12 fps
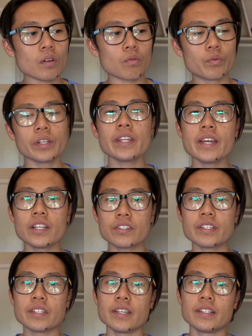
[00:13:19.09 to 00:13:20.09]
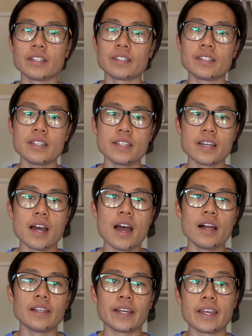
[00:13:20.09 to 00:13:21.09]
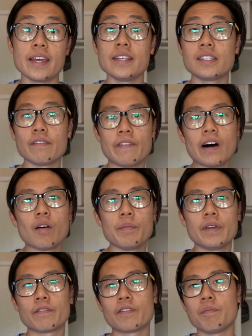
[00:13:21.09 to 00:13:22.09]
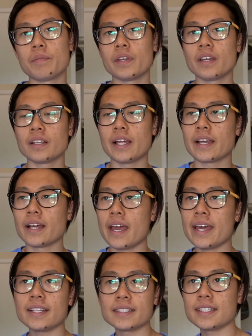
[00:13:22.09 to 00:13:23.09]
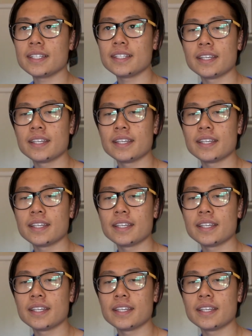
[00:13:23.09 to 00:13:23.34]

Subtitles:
really interesting to see like his development from being like 18,